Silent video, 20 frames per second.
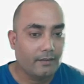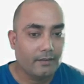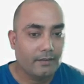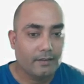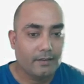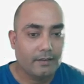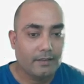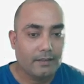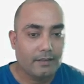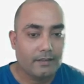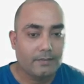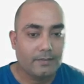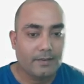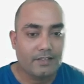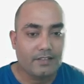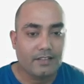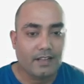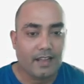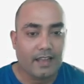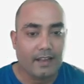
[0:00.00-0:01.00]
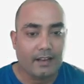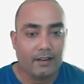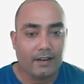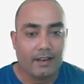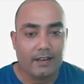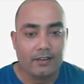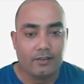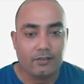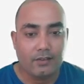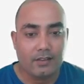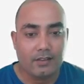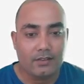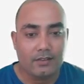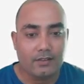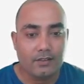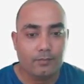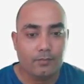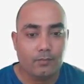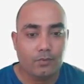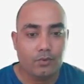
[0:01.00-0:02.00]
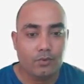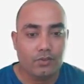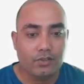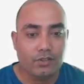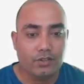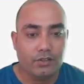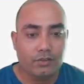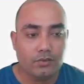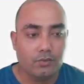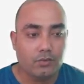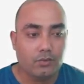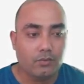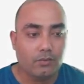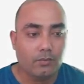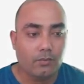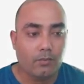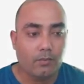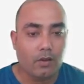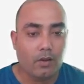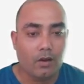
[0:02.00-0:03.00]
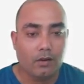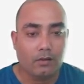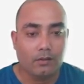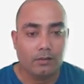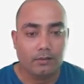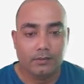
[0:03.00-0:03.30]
in this pencil icon and you can see posting to blog.